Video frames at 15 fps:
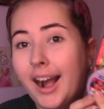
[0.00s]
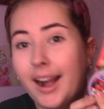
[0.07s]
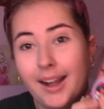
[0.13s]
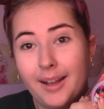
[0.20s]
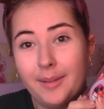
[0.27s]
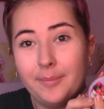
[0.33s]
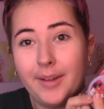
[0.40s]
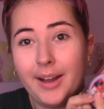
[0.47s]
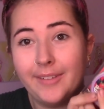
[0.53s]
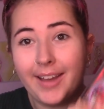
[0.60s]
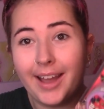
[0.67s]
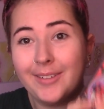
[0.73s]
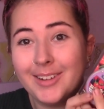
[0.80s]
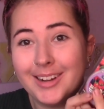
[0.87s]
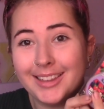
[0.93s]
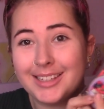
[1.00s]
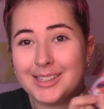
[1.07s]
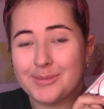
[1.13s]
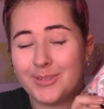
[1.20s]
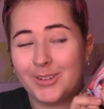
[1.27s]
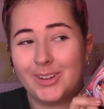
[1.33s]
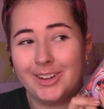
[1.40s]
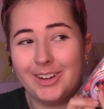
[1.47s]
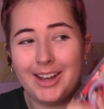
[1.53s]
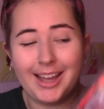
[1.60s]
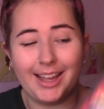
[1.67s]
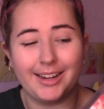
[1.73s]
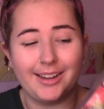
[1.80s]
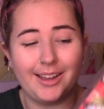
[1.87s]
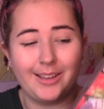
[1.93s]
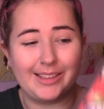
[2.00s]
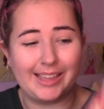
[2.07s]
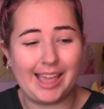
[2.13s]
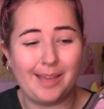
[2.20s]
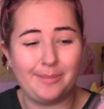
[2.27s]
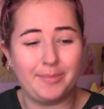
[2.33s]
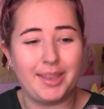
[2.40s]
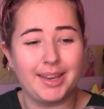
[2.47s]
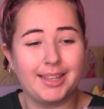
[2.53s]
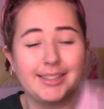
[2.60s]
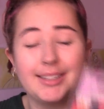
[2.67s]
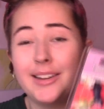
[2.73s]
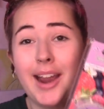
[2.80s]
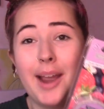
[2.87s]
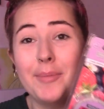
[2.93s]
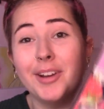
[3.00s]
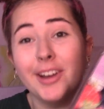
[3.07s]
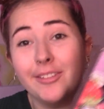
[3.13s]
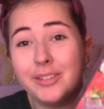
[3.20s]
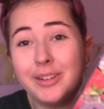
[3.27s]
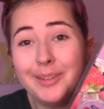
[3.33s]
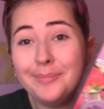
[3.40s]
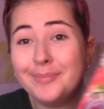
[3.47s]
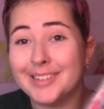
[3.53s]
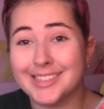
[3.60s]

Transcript: Um, I've had one of these before and I kept meaning to grab another one,